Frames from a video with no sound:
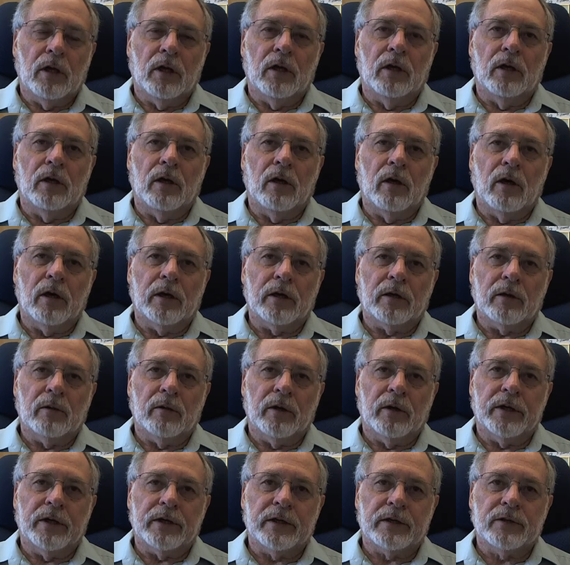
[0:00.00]

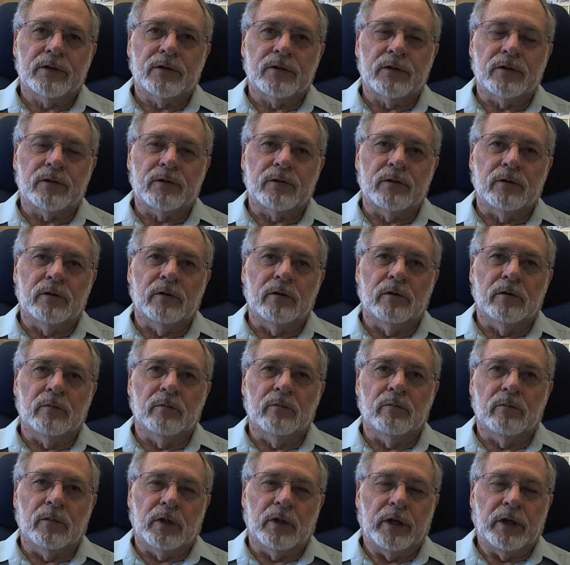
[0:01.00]
autocratic
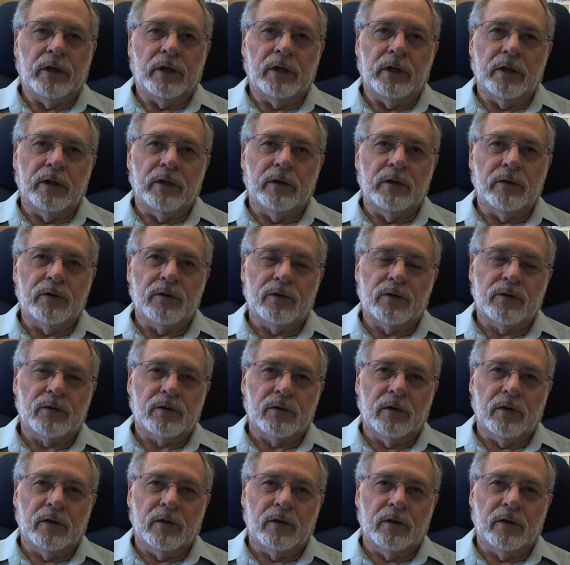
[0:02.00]
system and